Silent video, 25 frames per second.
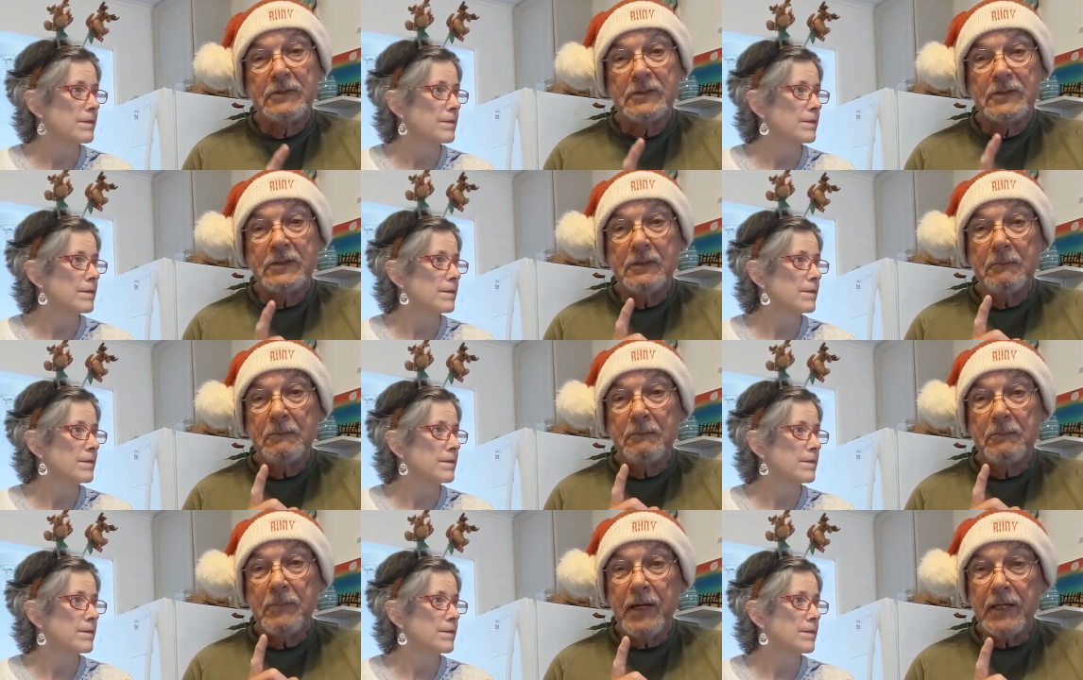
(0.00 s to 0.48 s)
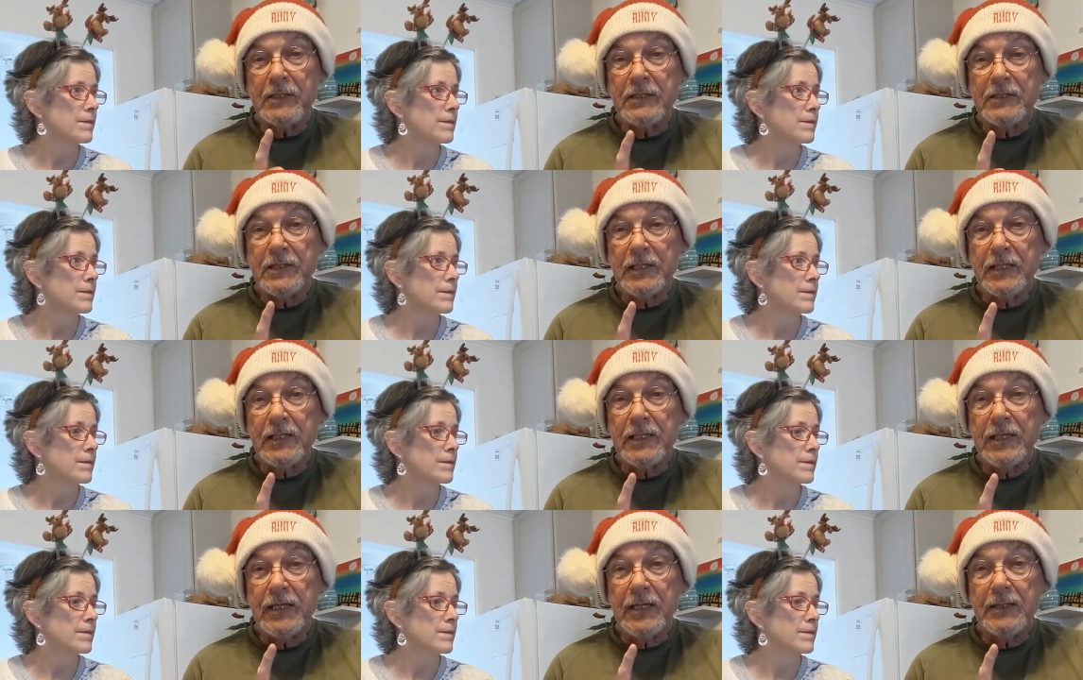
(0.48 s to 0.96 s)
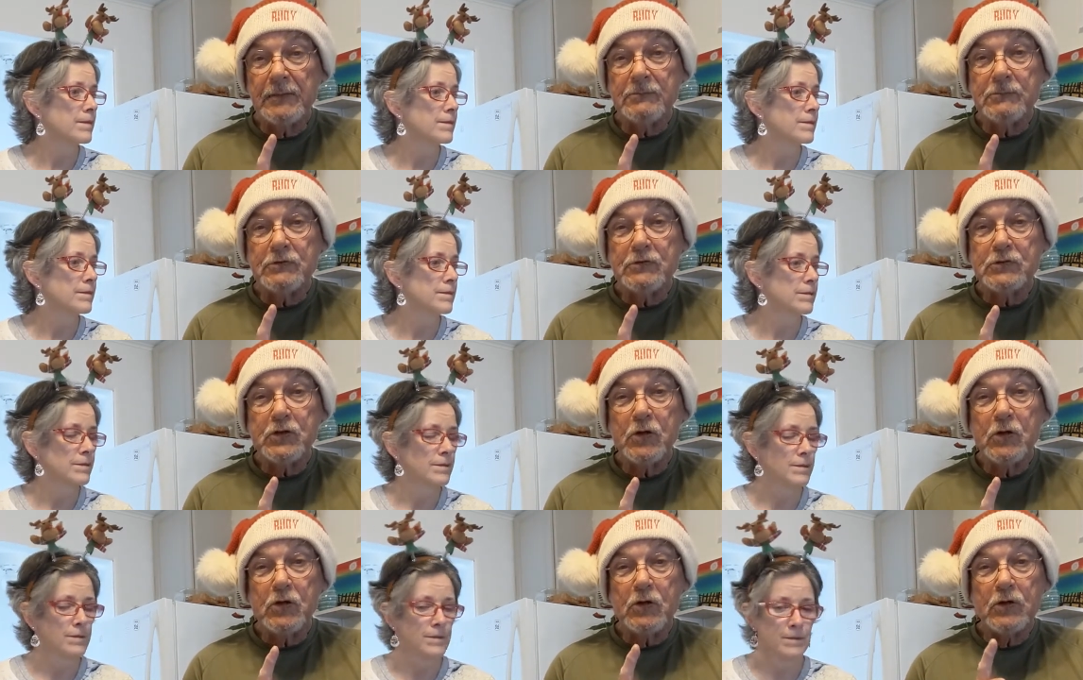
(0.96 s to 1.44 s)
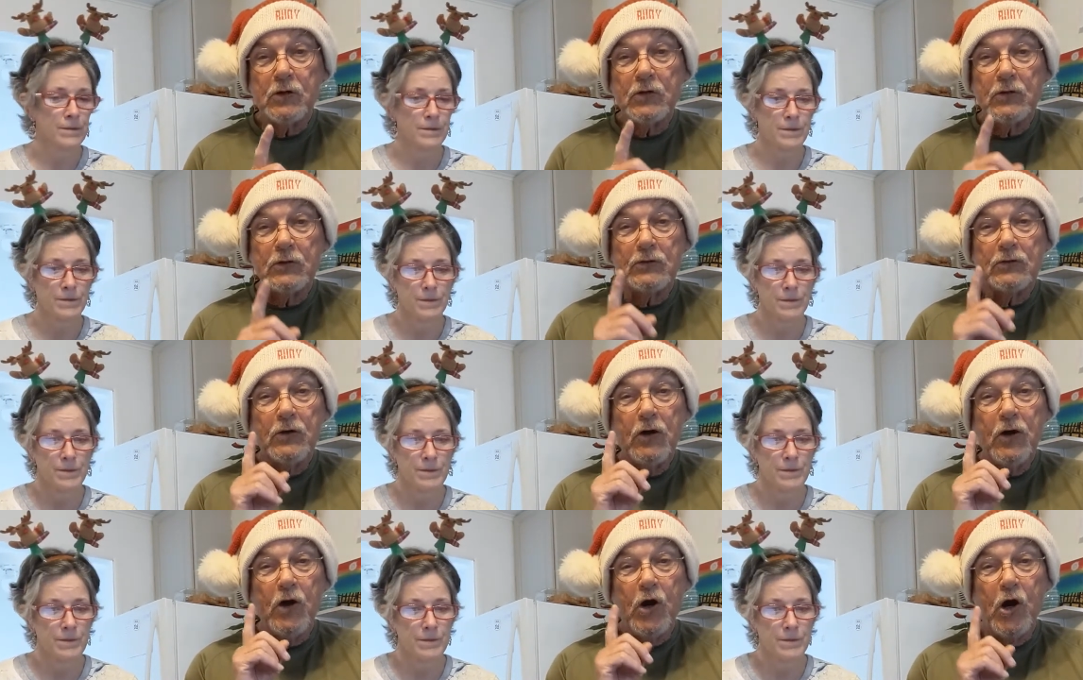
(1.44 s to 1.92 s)
Speaker 1: The Bethlehem star
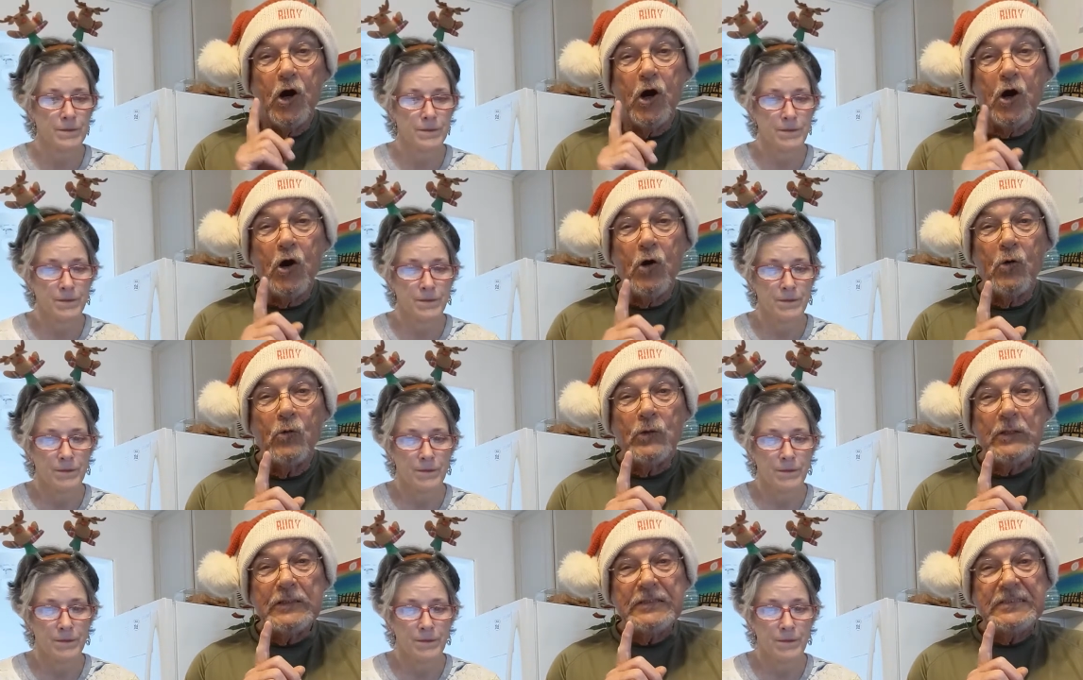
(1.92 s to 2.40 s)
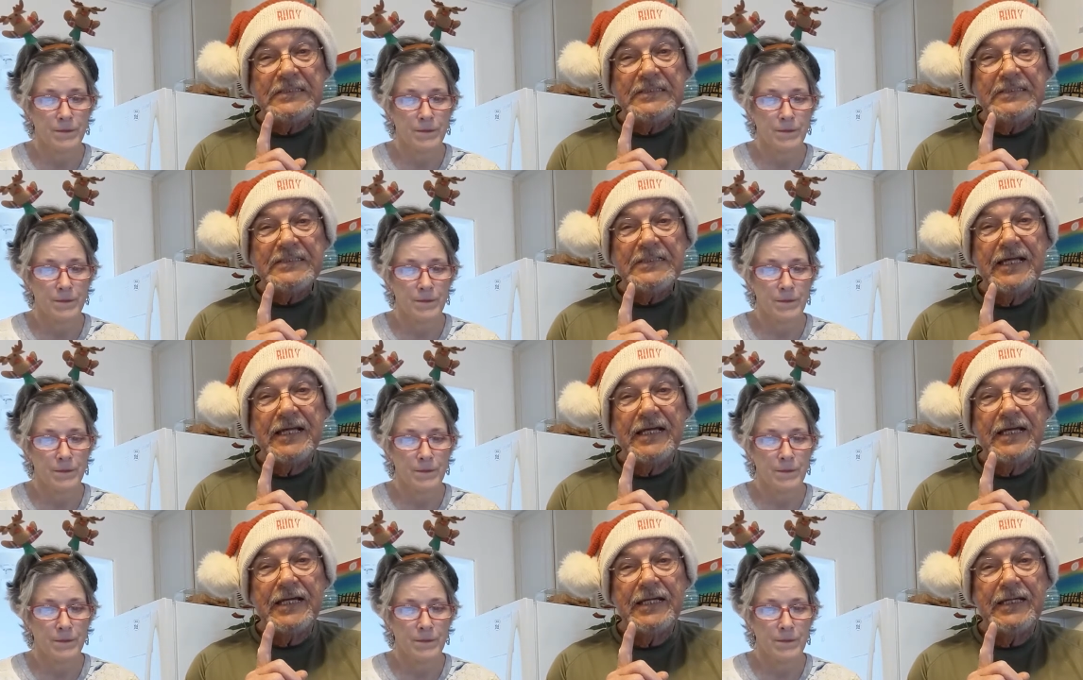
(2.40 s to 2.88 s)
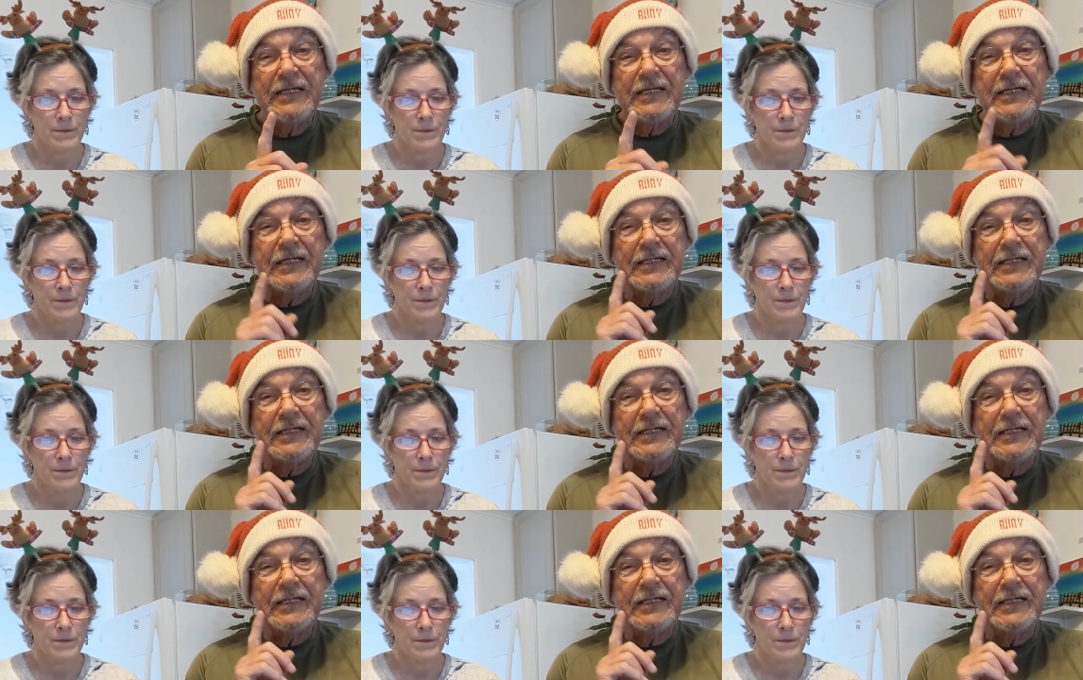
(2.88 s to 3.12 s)
always stayed